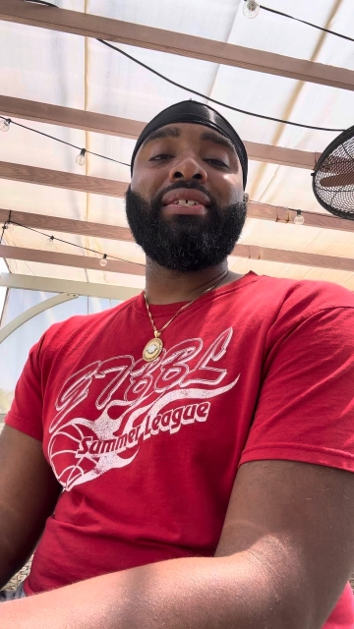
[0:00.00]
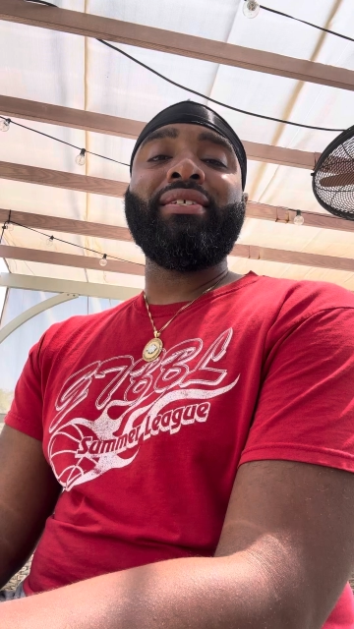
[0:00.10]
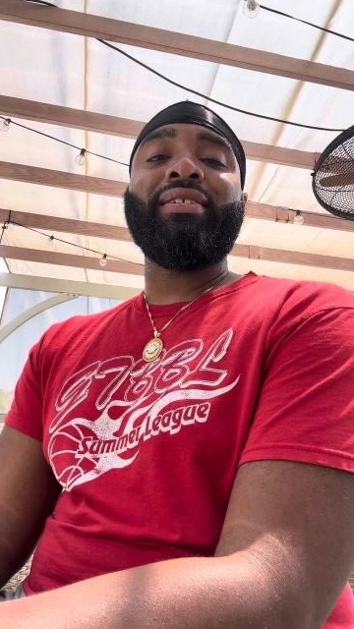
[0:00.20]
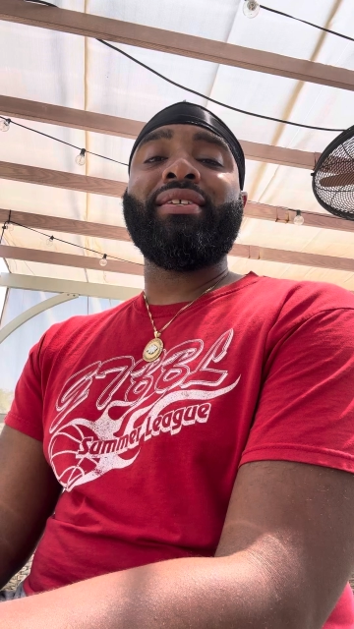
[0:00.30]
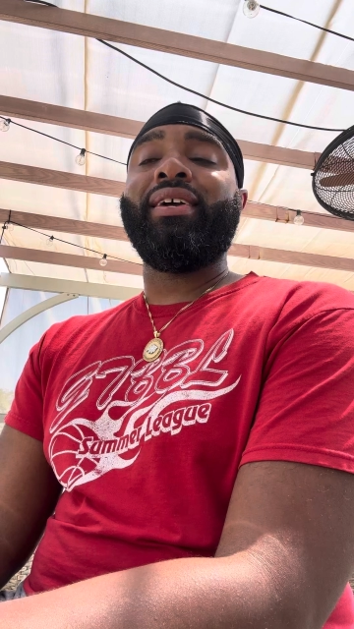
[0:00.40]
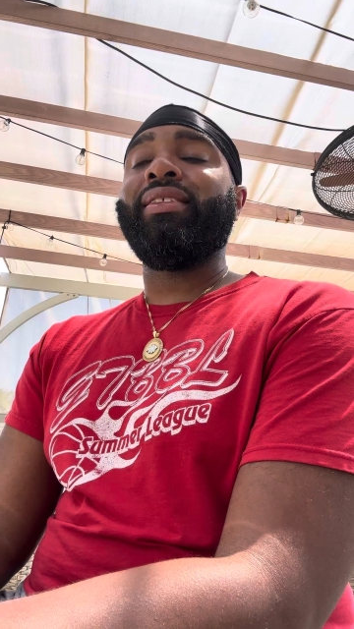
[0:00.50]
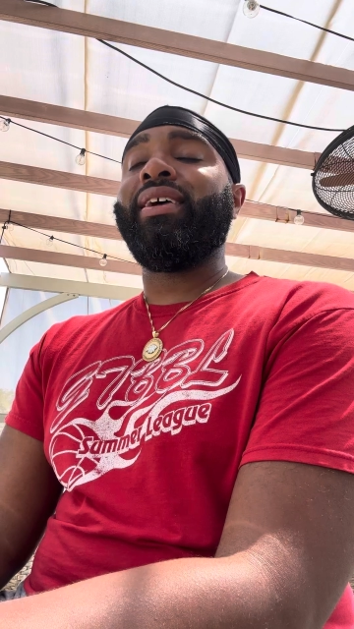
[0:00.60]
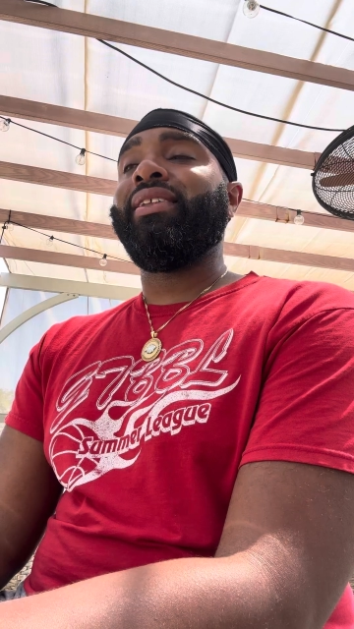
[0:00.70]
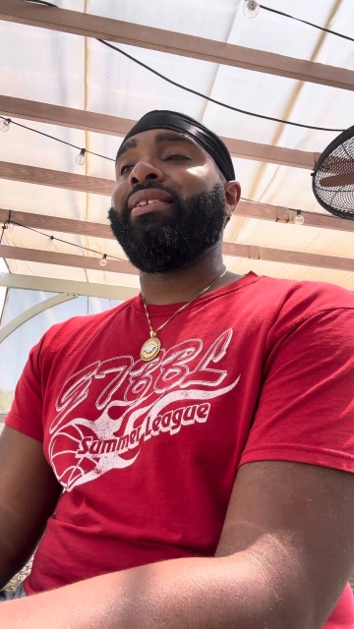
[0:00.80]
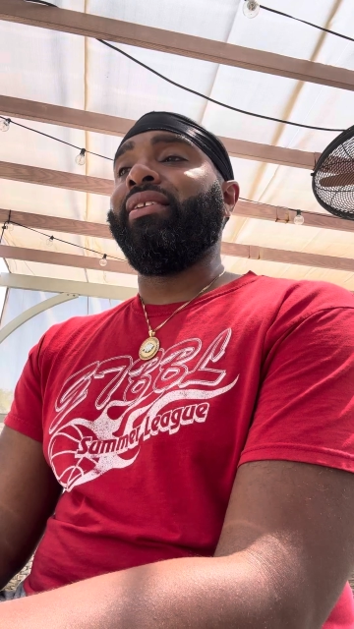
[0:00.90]
and shit like
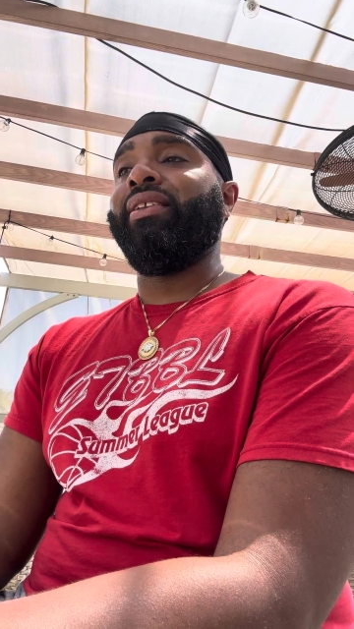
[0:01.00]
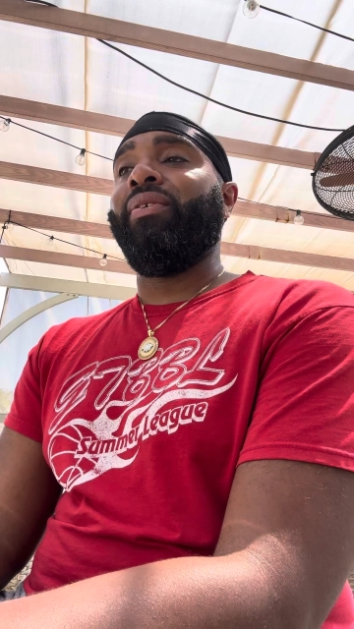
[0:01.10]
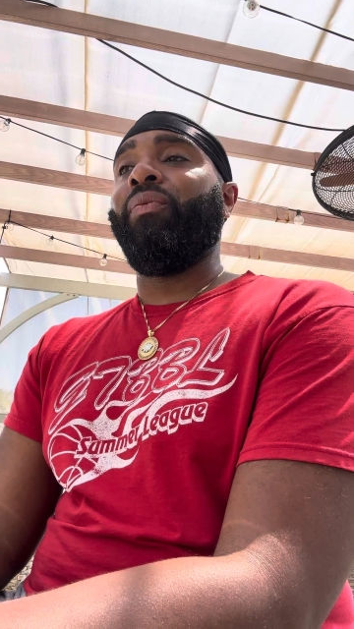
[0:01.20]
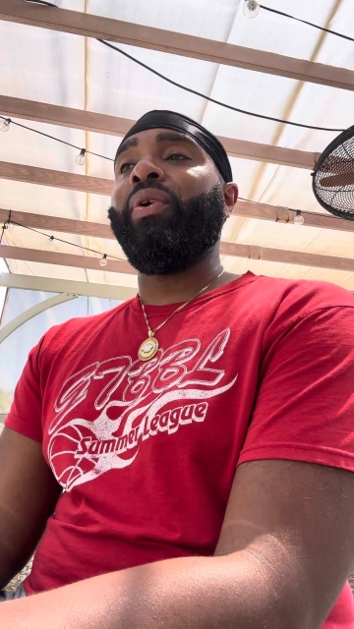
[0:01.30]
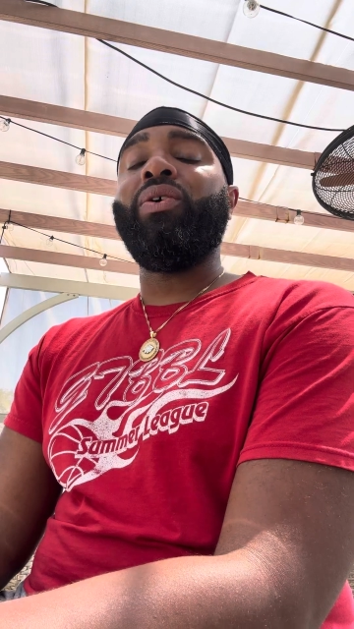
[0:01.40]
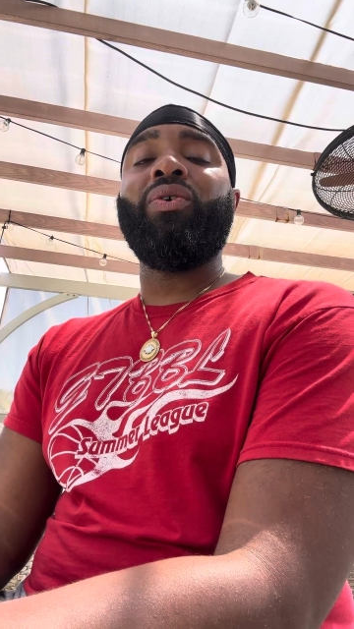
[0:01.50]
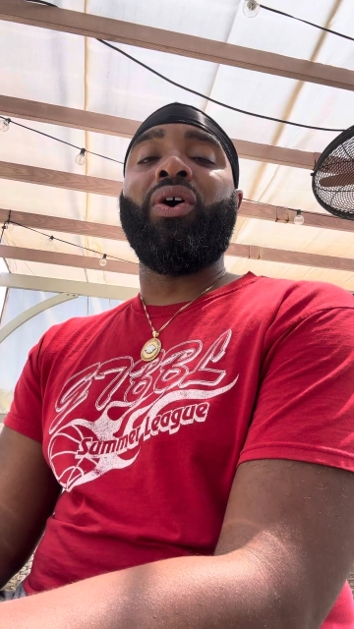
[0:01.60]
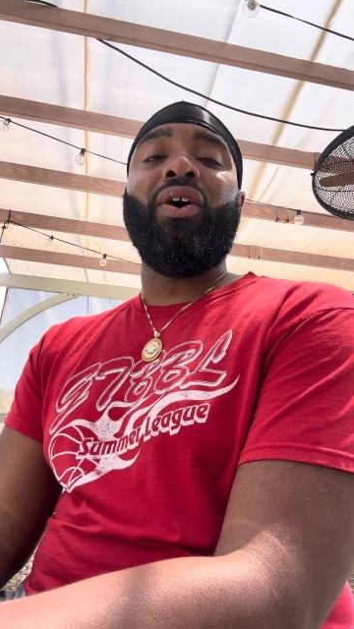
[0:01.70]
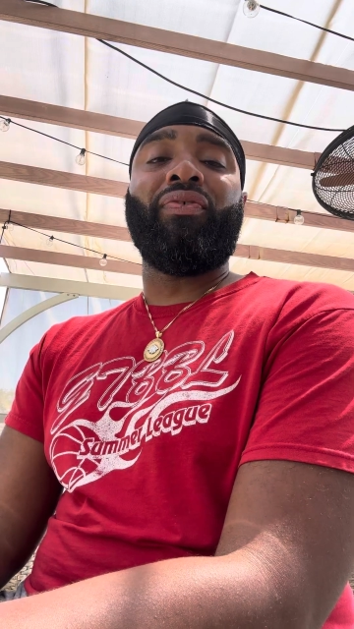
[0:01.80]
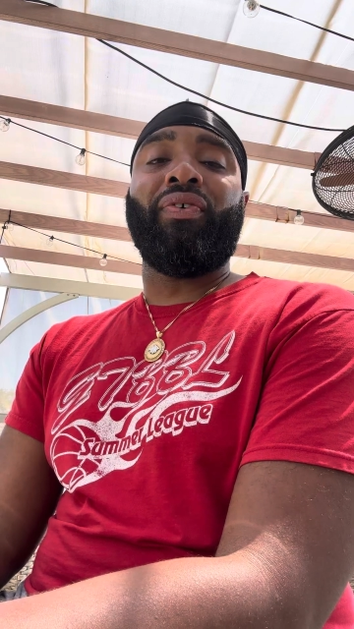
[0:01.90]
that, we don't
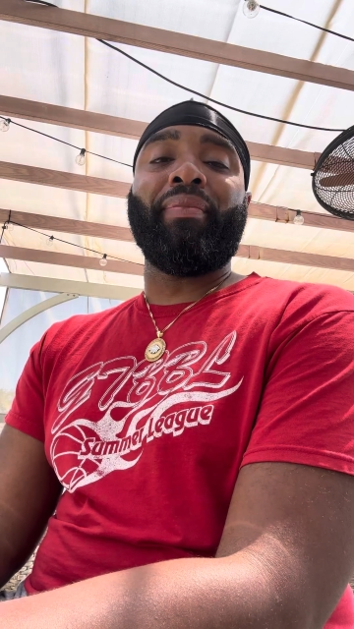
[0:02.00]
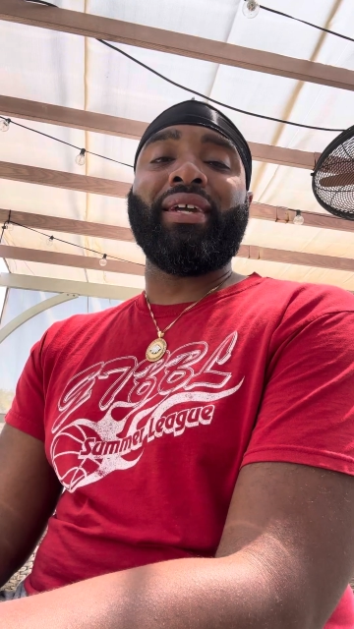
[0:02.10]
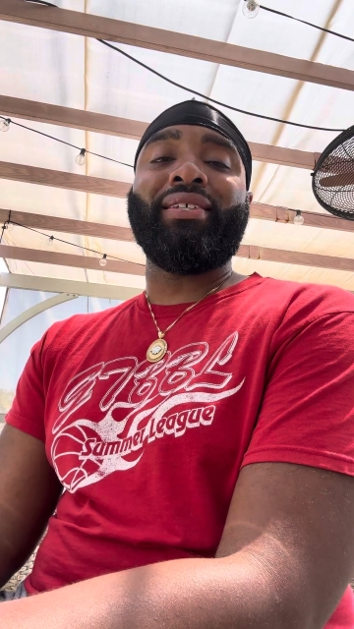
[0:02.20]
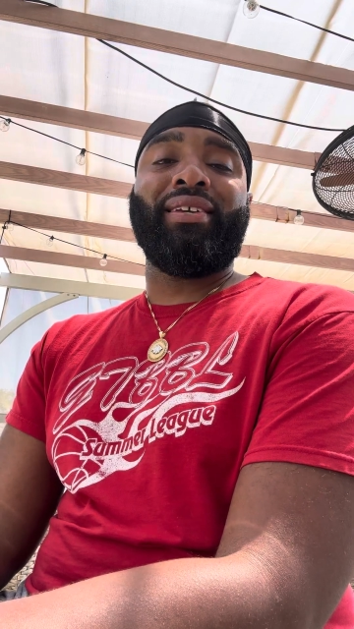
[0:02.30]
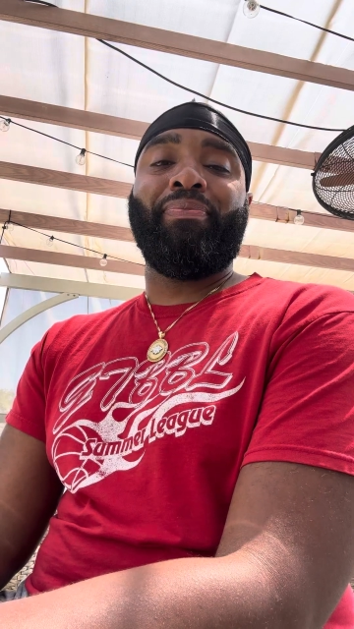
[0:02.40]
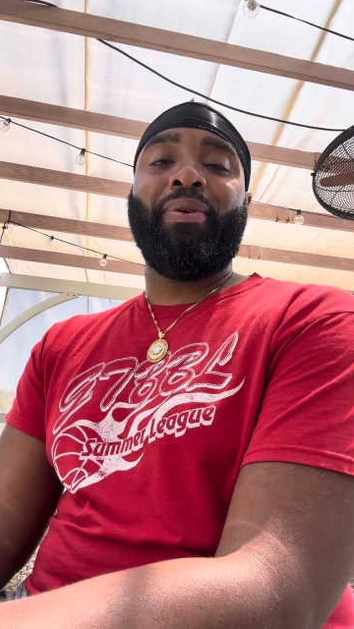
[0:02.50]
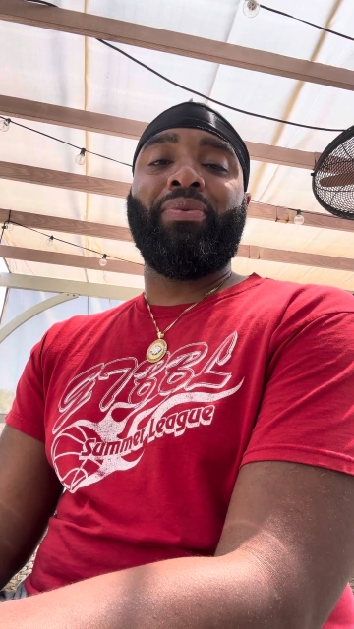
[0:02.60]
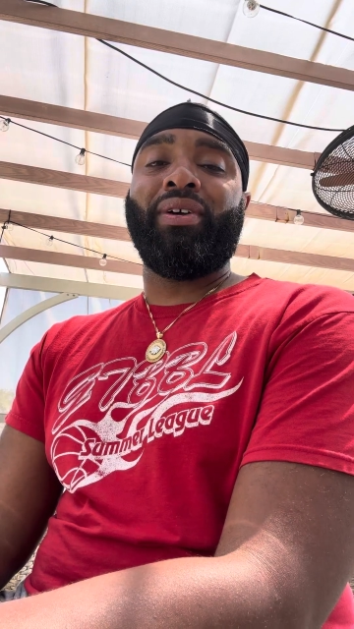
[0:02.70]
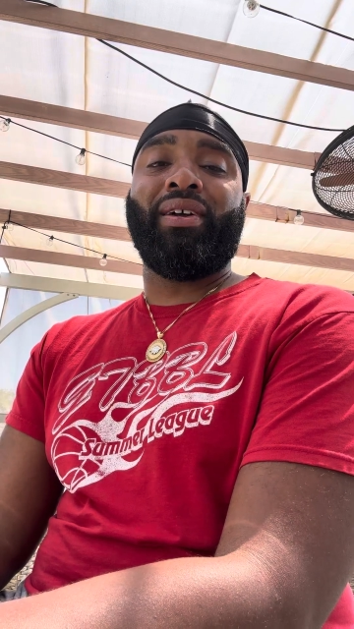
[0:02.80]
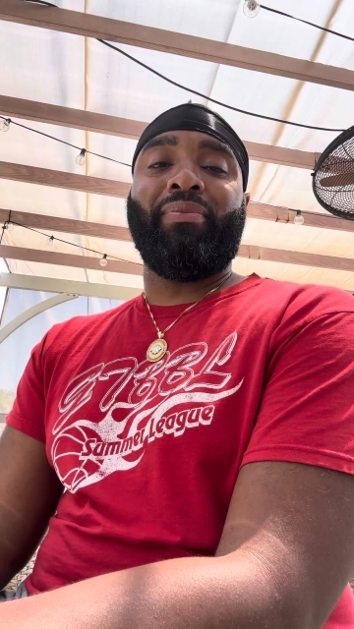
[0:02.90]
call for Mexican people
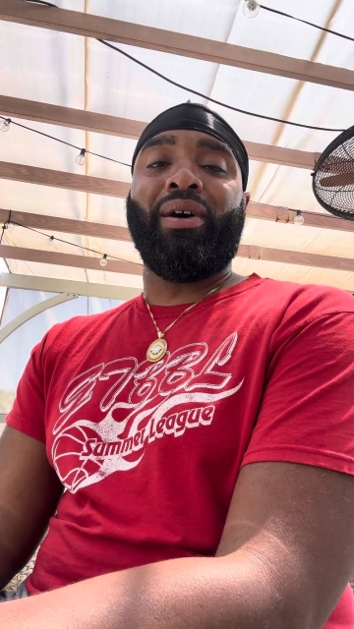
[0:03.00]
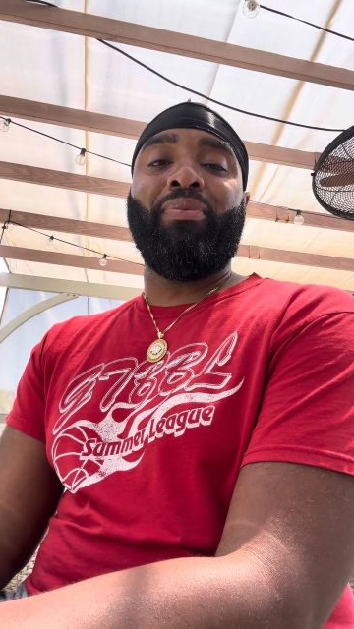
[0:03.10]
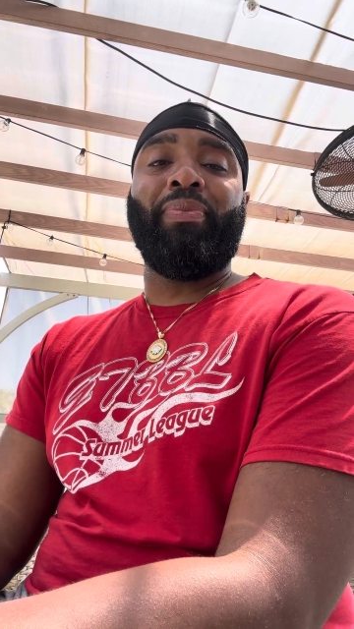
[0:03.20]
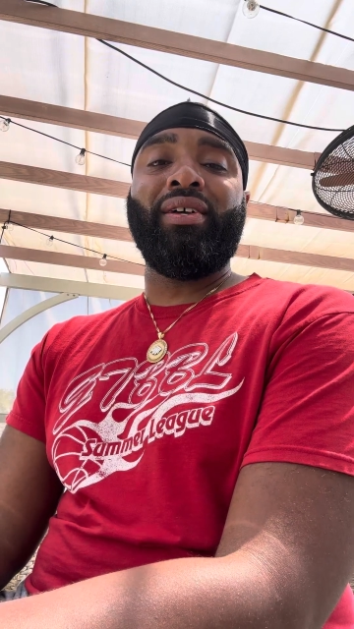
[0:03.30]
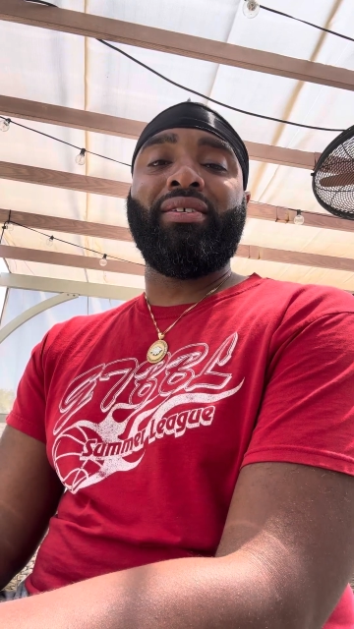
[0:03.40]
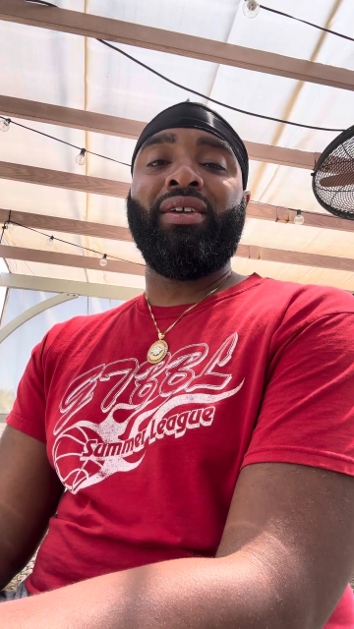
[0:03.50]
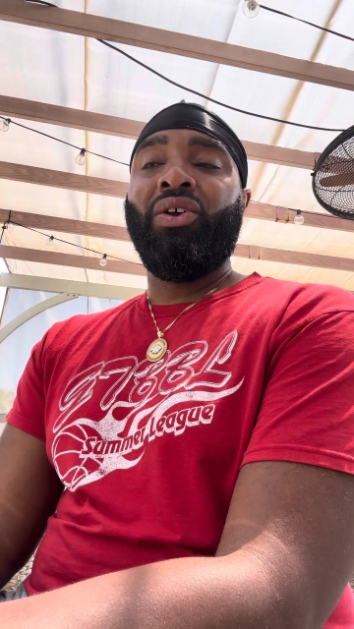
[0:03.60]
to come help us.